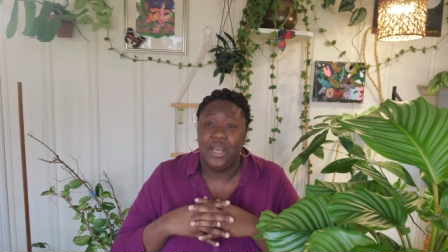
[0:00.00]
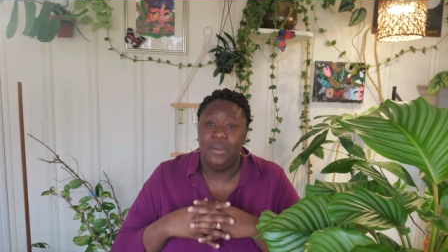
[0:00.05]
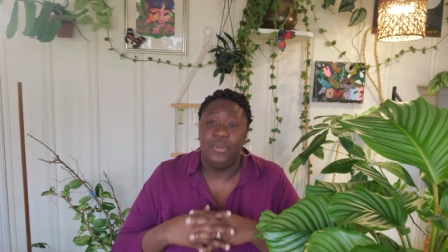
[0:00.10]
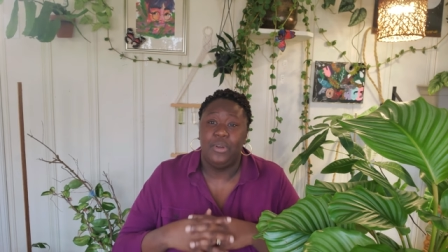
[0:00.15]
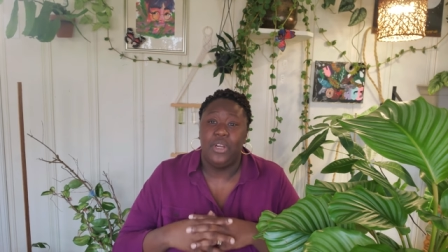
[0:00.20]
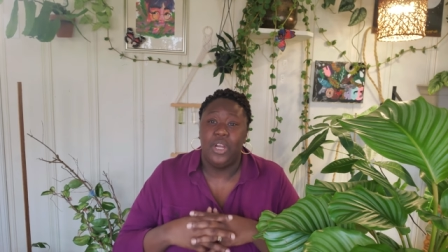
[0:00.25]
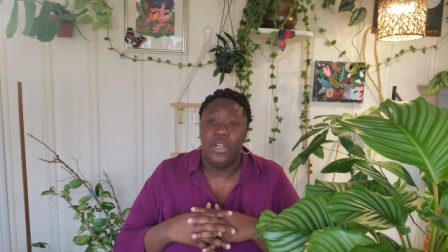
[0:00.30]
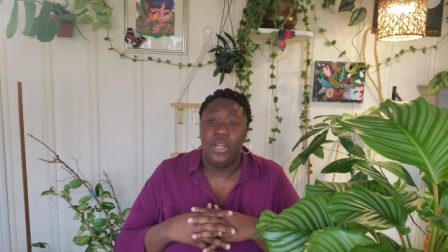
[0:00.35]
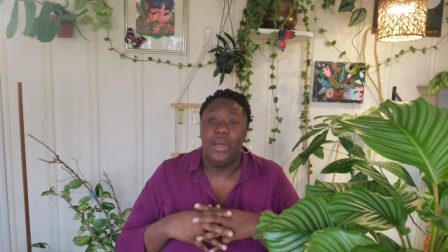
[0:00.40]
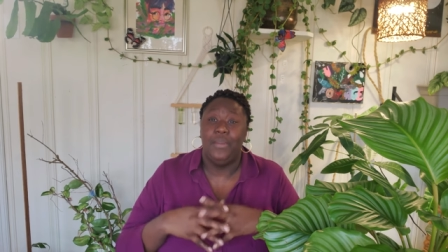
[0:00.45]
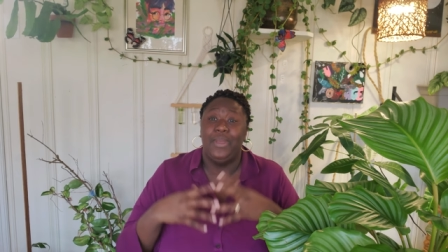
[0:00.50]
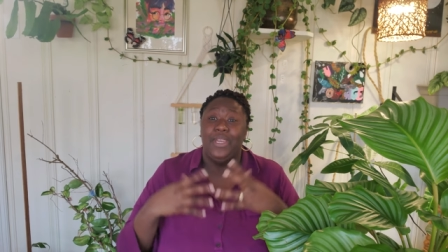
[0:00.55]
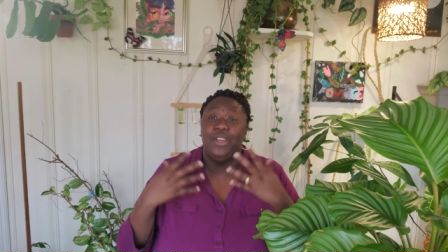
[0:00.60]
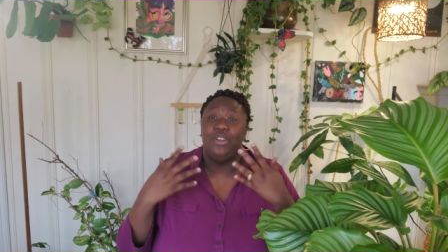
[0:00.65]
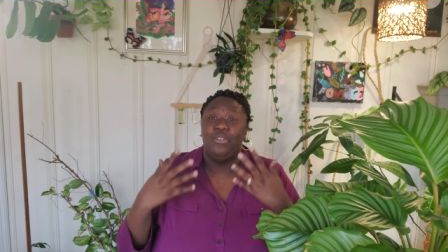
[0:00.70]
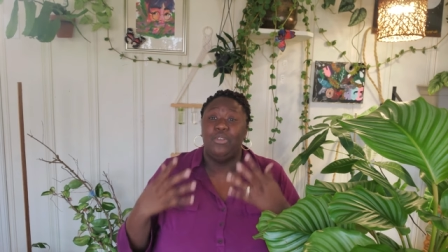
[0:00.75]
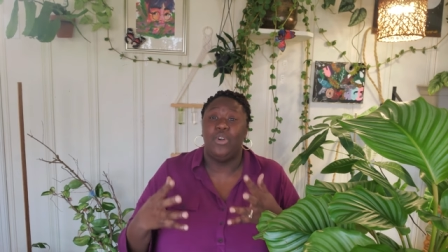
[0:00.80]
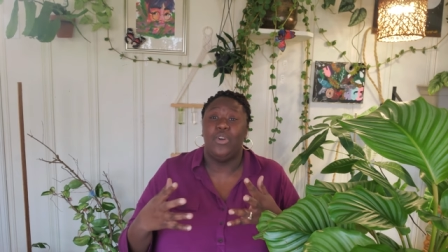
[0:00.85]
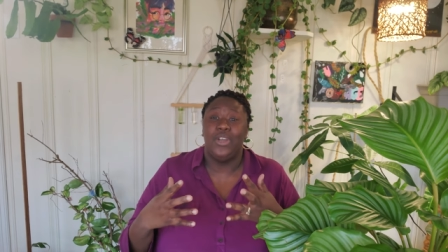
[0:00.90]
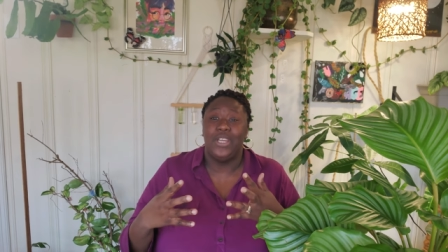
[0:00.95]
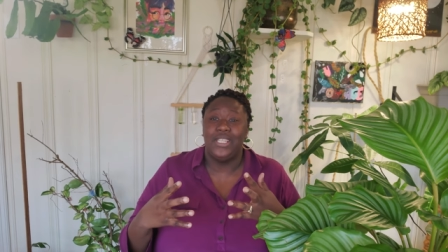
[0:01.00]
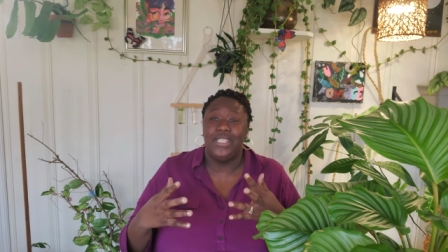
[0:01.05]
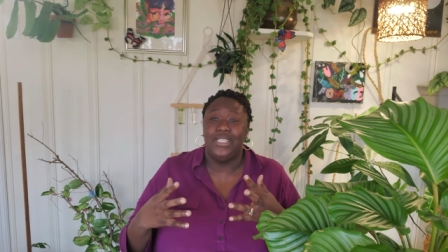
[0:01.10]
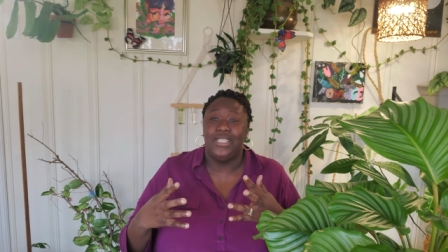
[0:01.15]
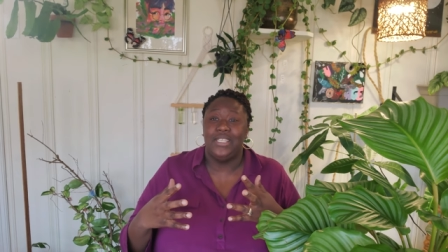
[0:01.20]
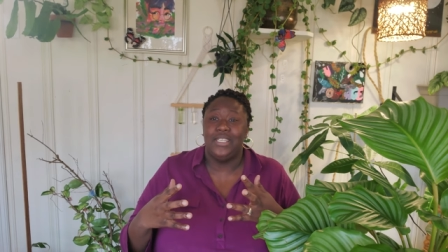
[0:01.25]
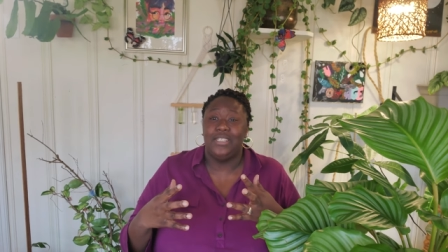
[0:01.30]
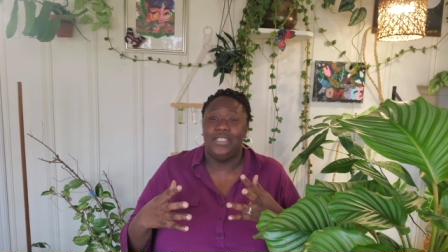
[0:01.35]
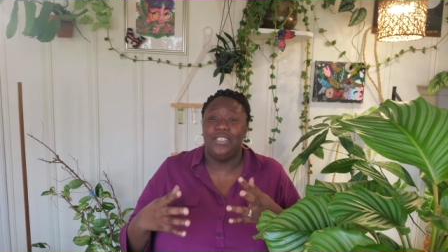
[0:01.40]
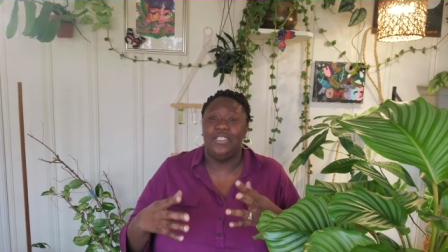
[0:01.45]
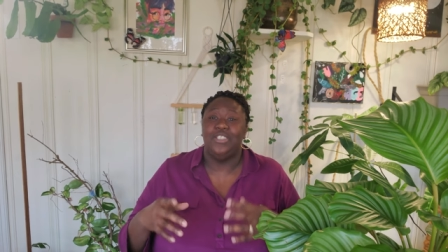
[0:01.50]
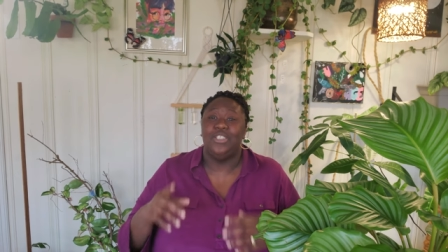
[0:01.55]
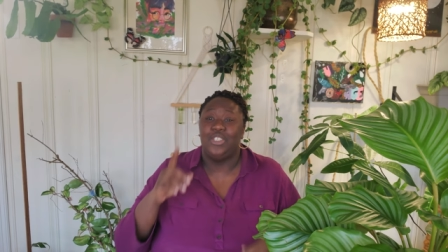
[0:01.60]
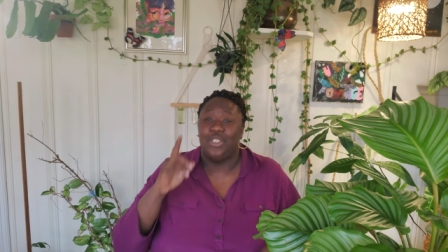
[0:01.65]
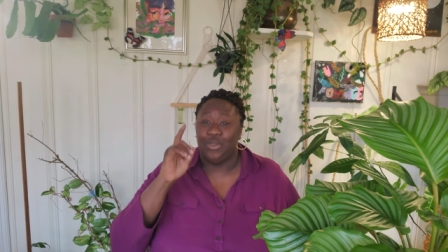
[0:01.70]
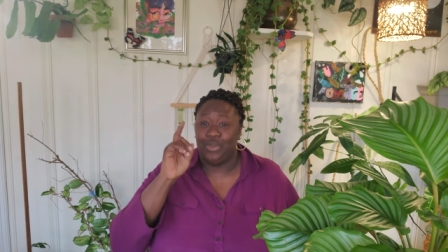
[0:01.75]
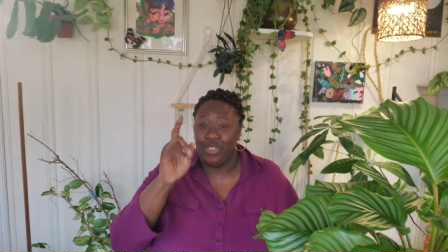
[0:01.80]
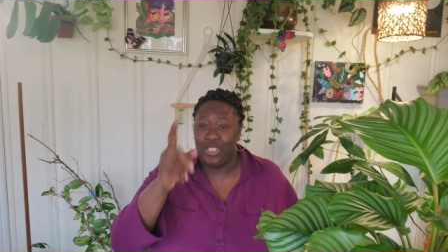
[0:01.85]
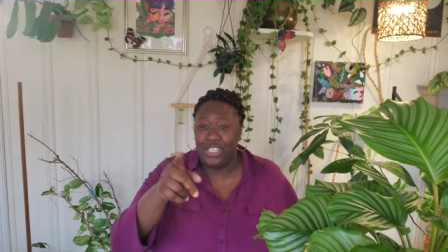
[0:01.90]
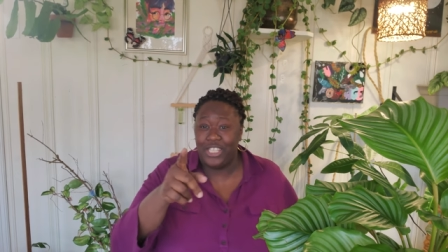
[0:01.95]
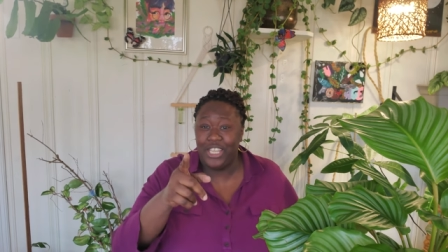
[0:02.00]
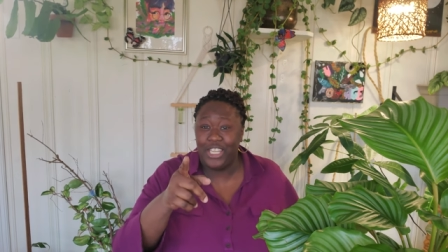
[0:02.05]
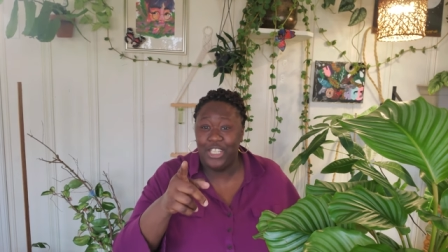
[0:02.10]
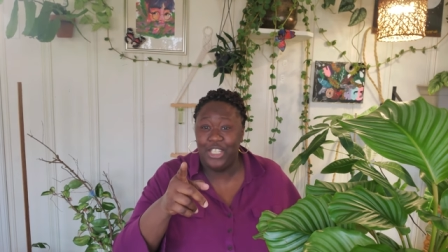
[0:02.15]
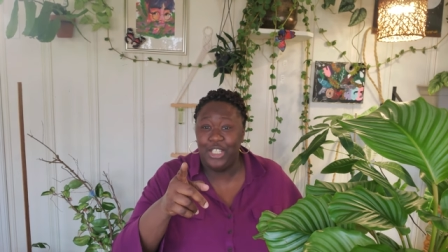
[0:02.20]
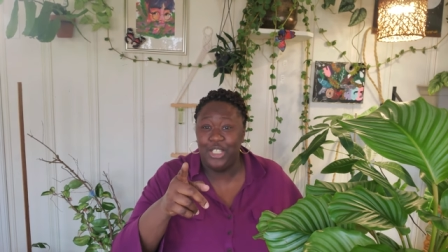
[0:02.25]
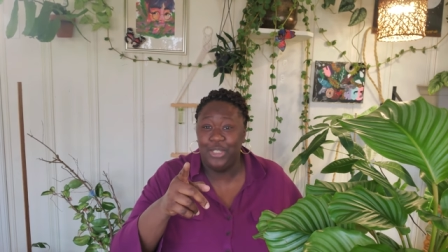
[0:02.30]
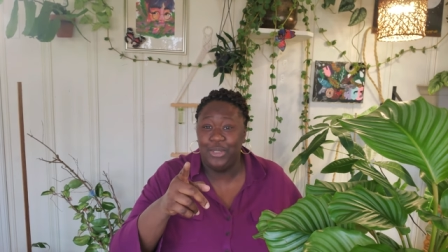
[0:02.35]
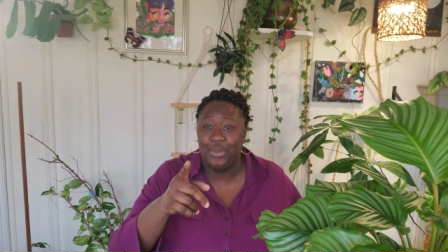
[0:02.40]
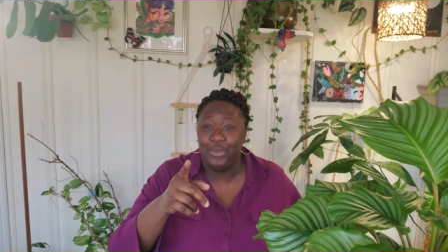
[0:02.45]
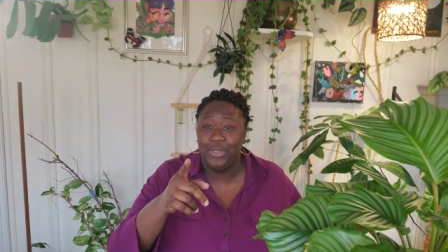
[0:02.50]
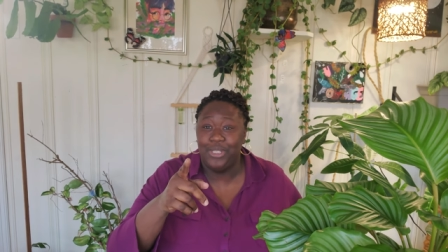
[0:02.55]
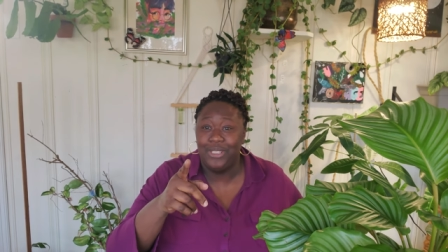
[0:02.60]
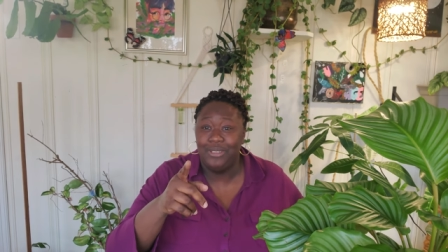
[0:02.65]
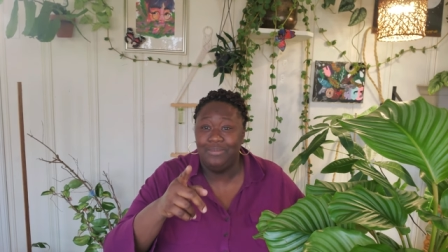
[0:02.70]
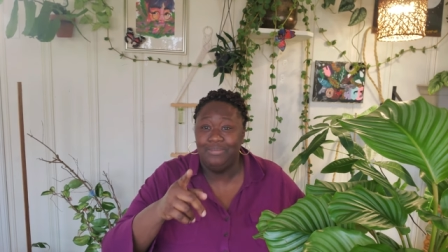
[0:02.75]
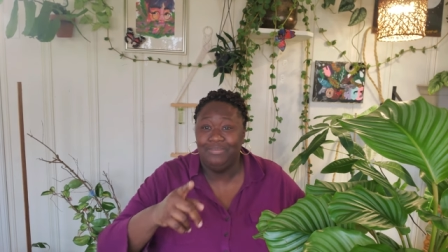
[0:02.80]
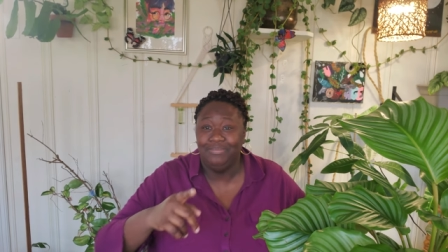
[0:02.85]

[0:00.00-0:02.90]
upcoming growing season. So stay tuned.